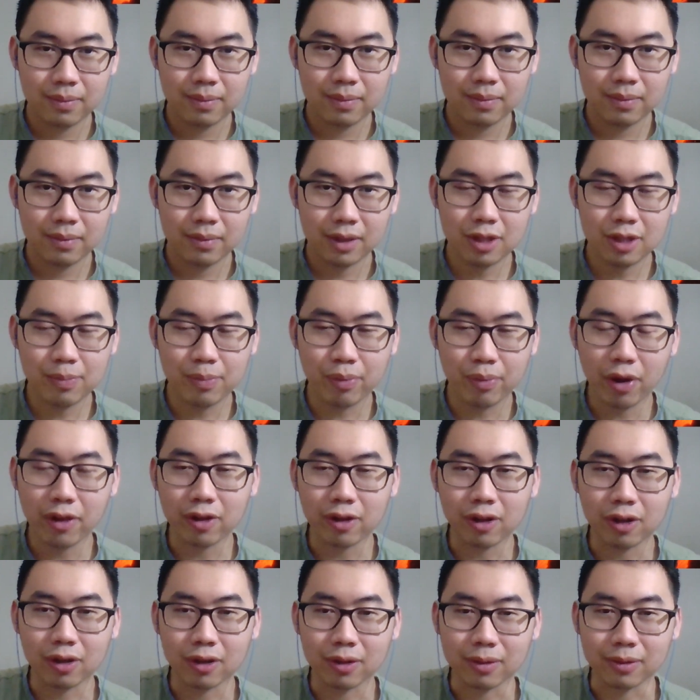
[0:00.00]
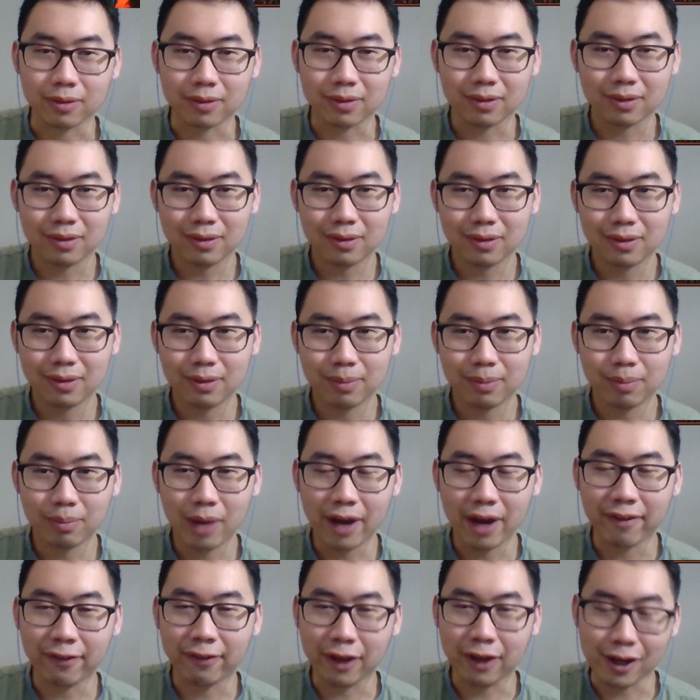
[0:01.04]
His brother
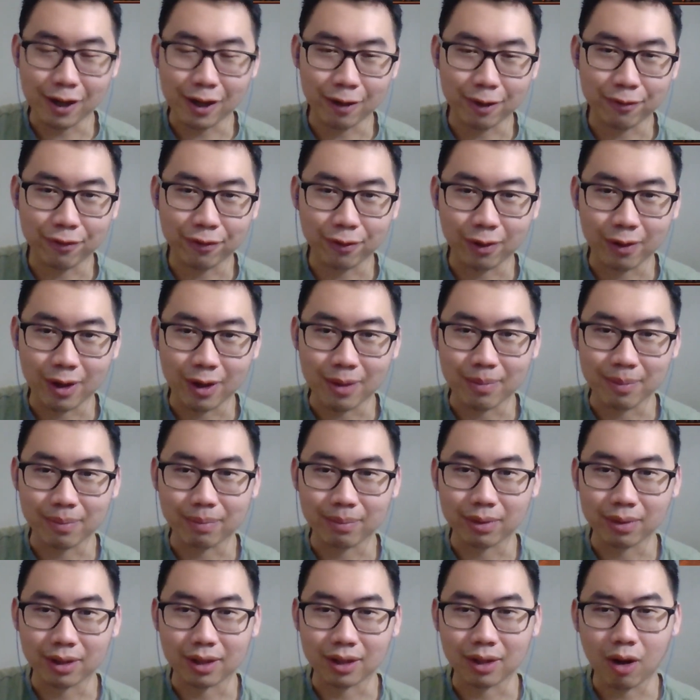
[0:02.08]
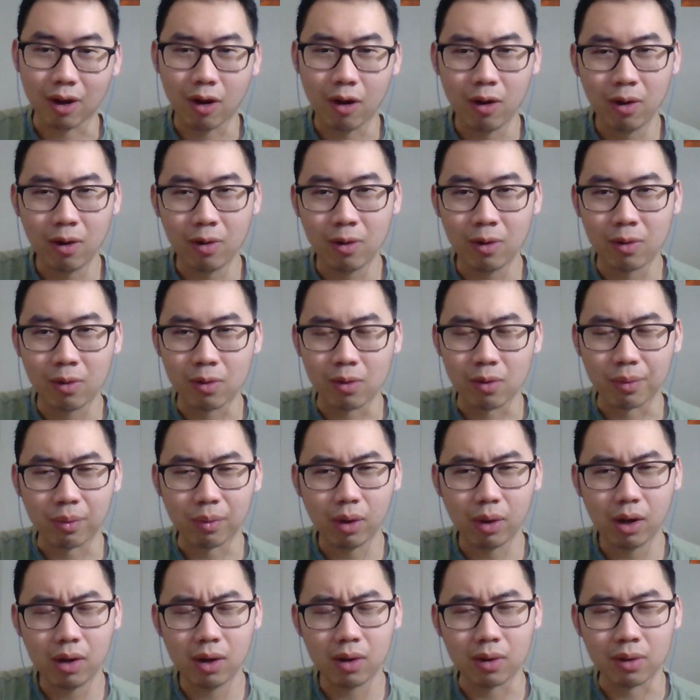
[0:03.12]
might have cared for him, but oh,
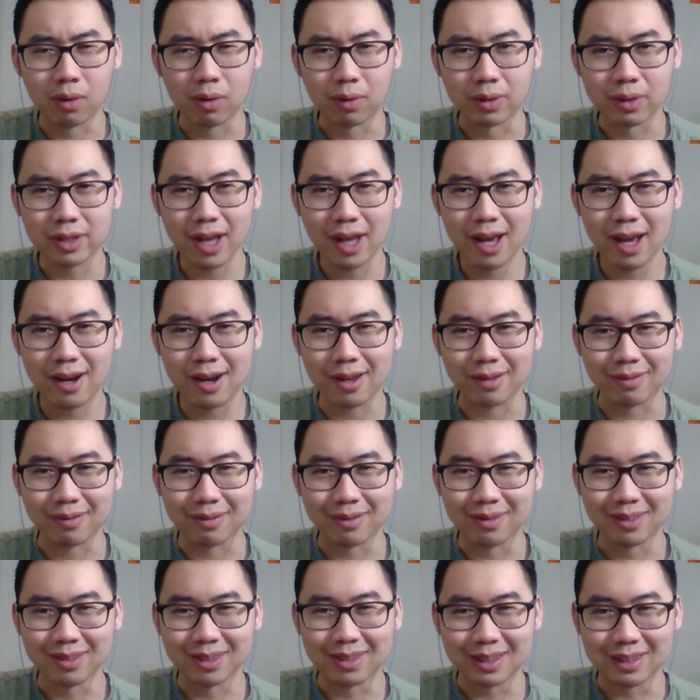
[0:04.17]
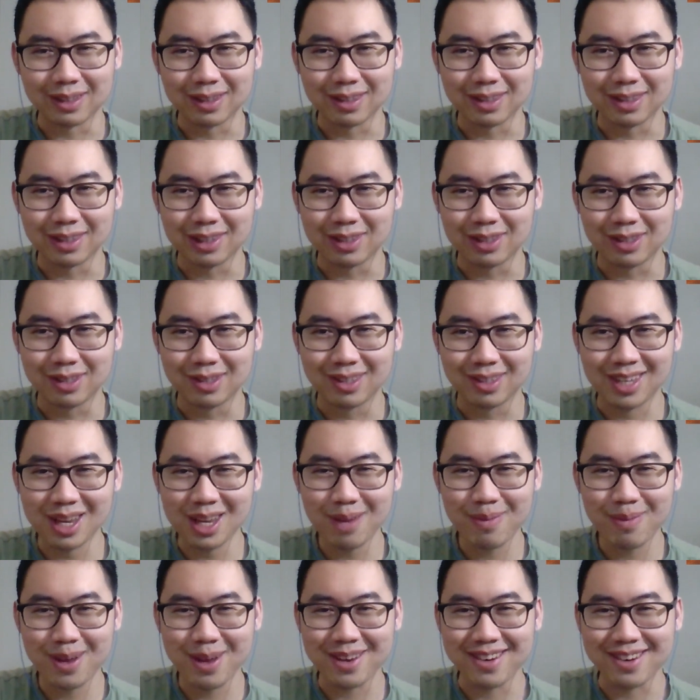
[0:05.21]
whoa, is that a
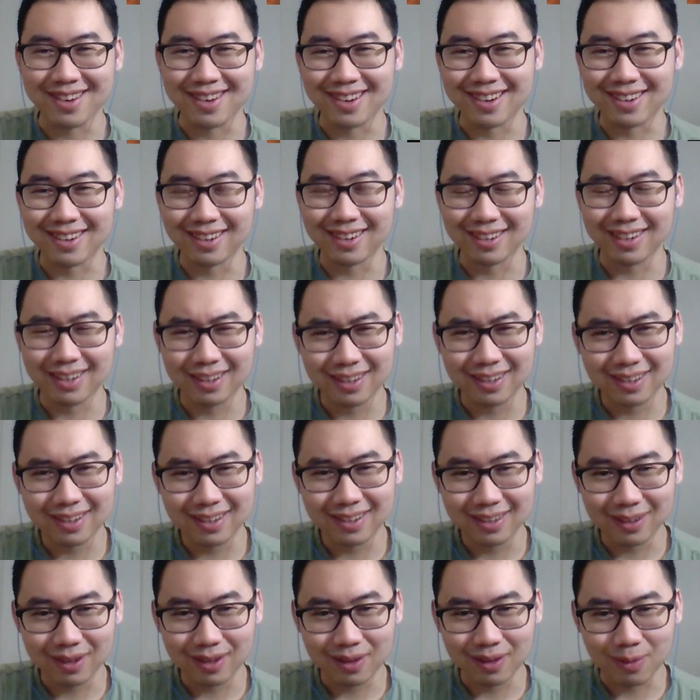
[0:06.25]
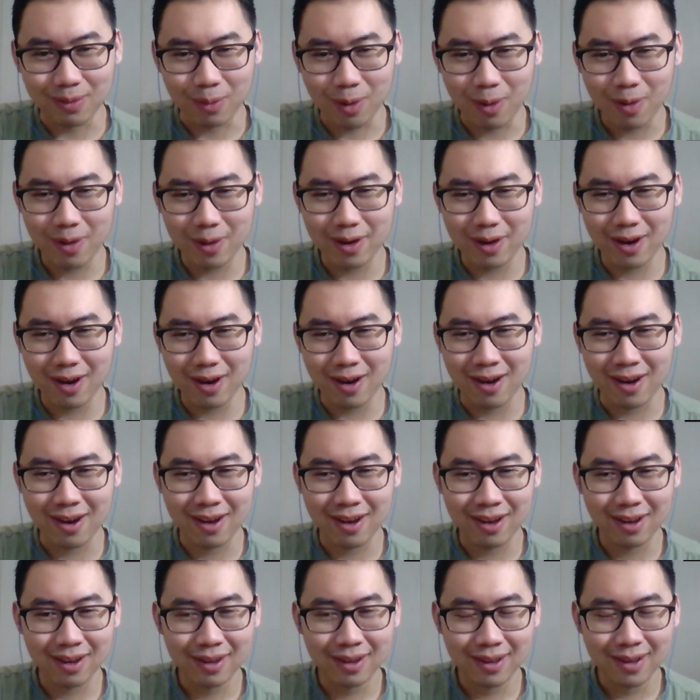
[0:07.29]
demon warrior?
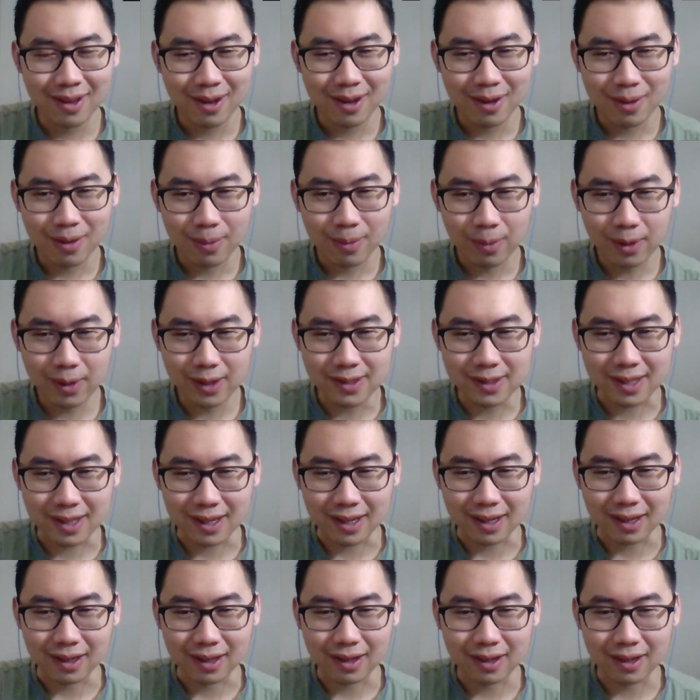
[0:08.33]
What is that?